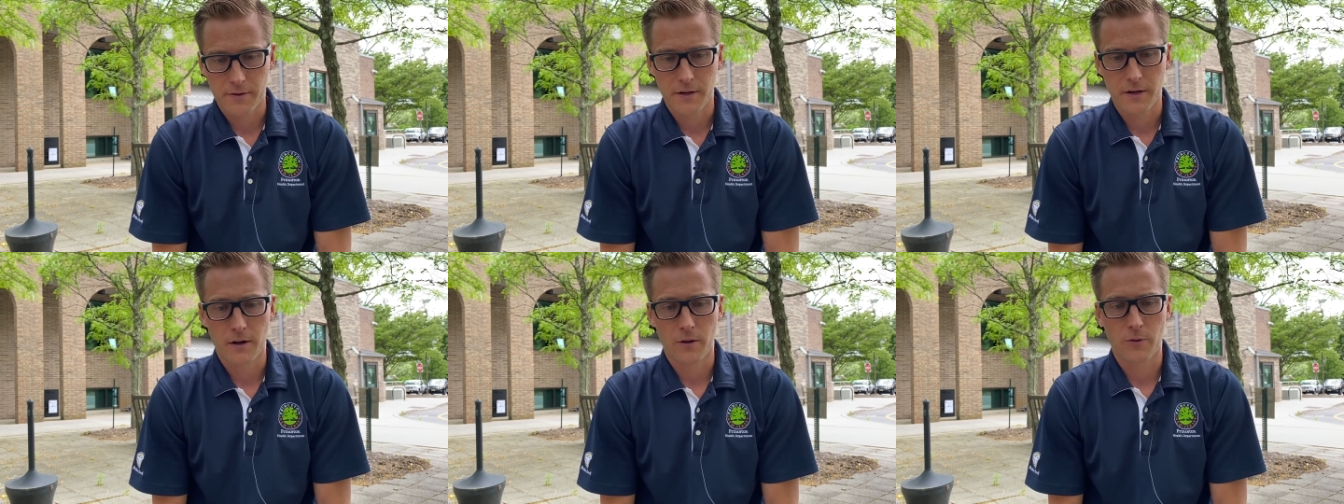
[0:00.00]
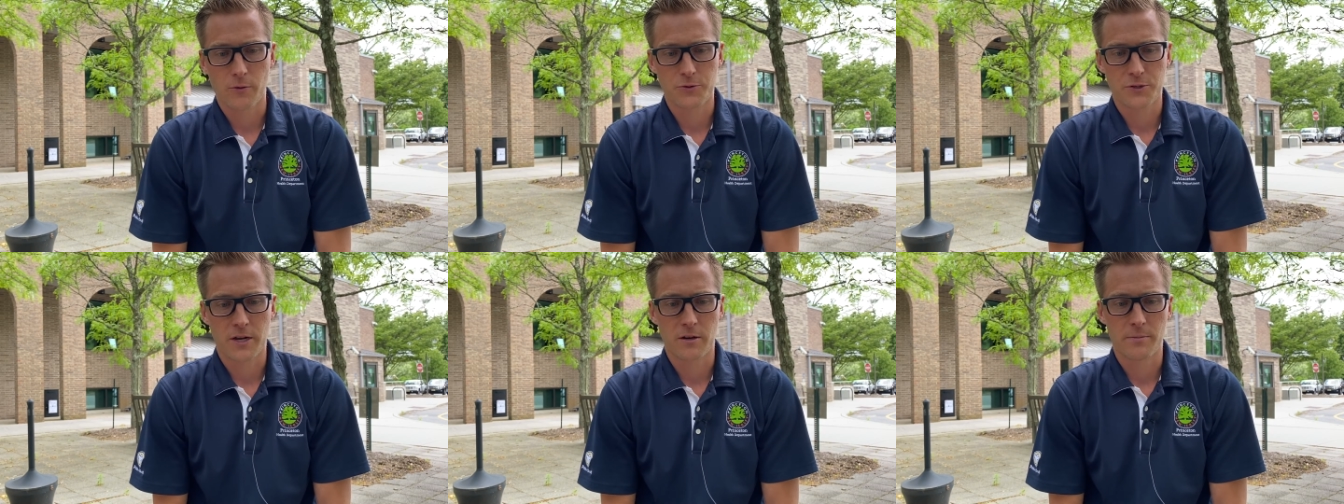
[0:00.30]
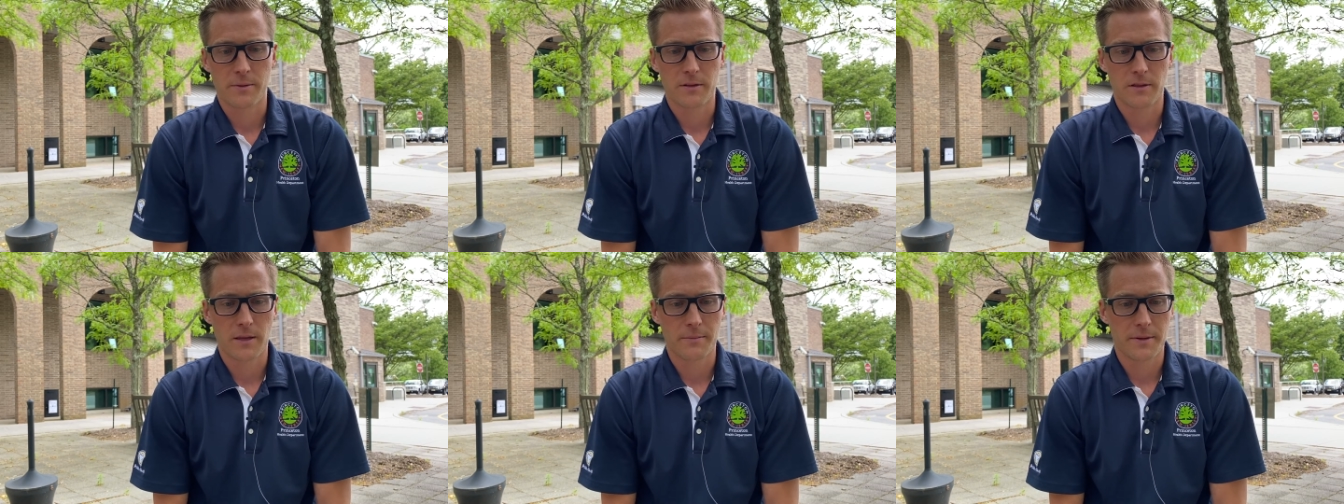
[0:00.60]
There's going to
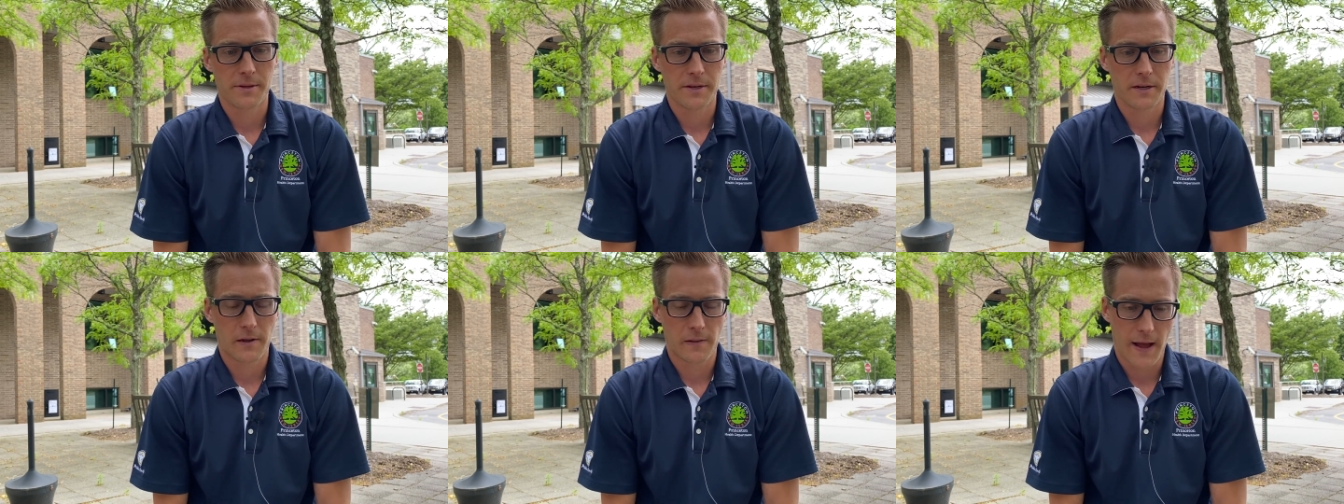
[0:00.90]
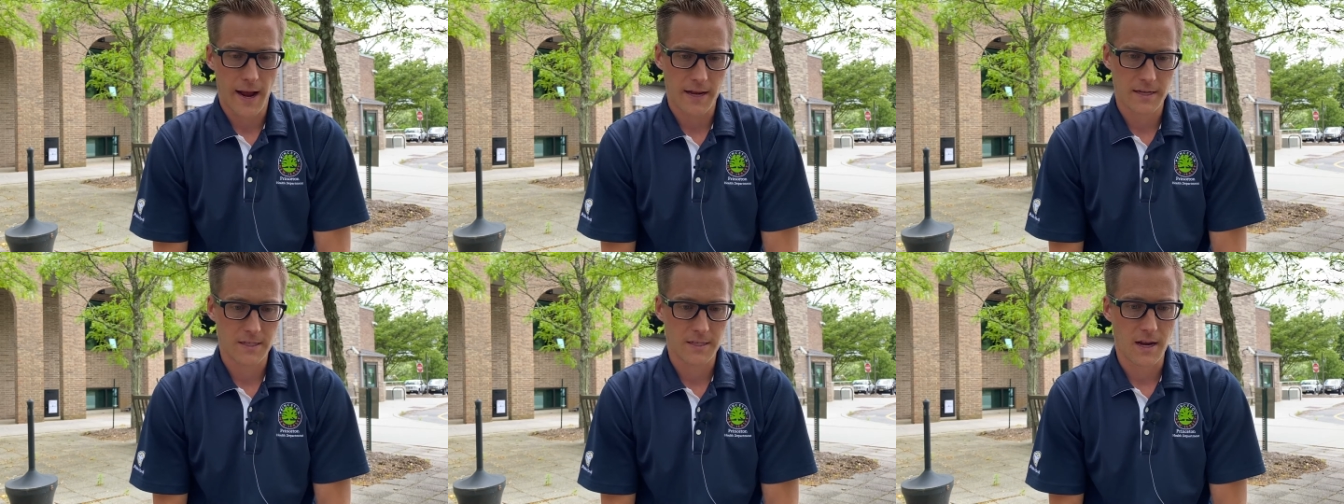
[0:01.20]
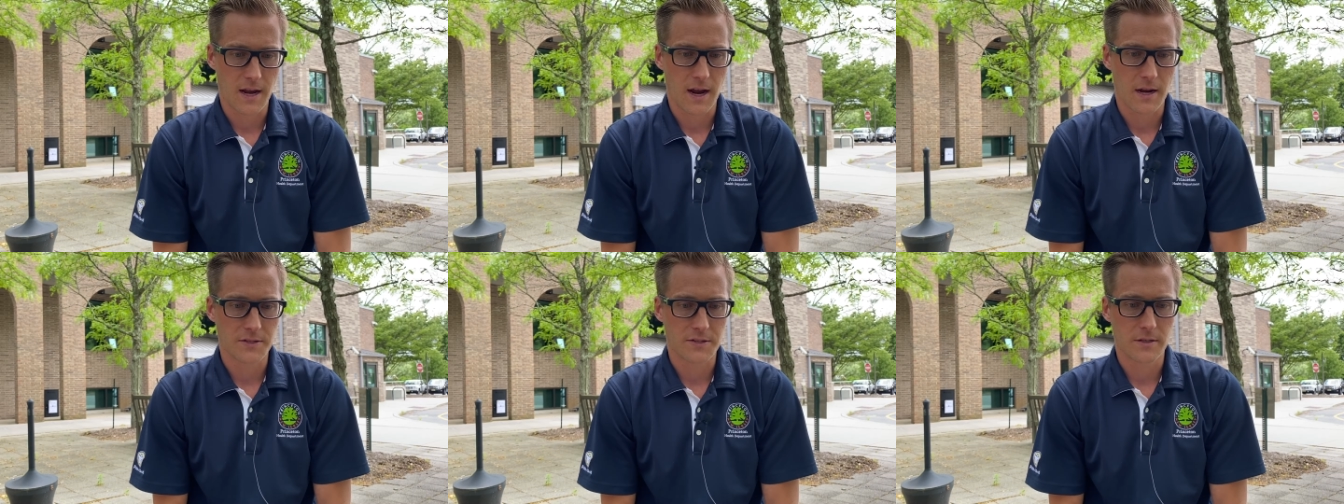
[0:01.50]
be limited class
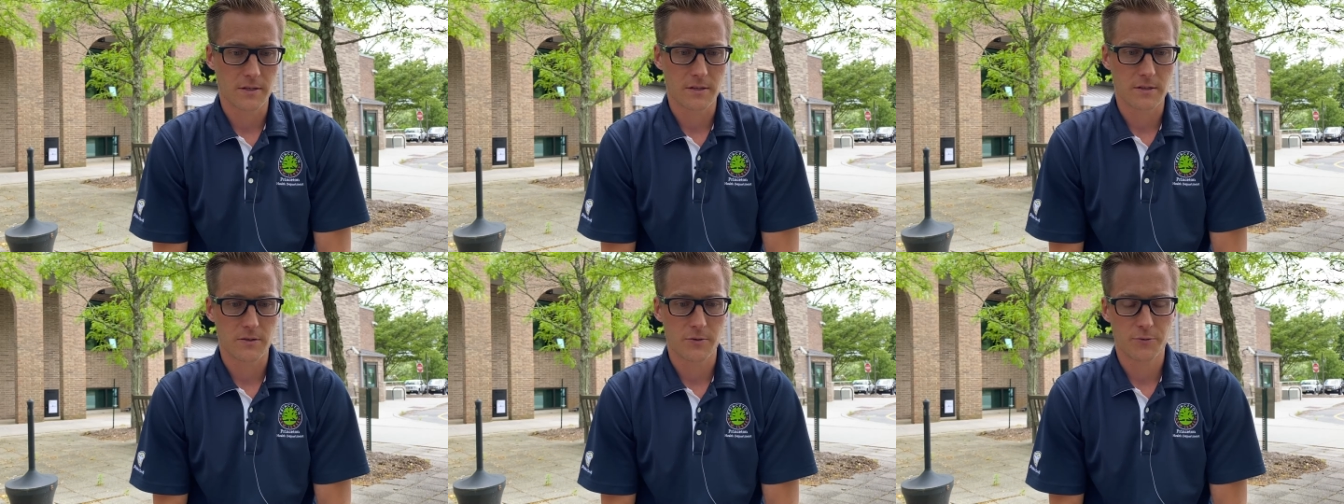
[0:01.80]
sizes.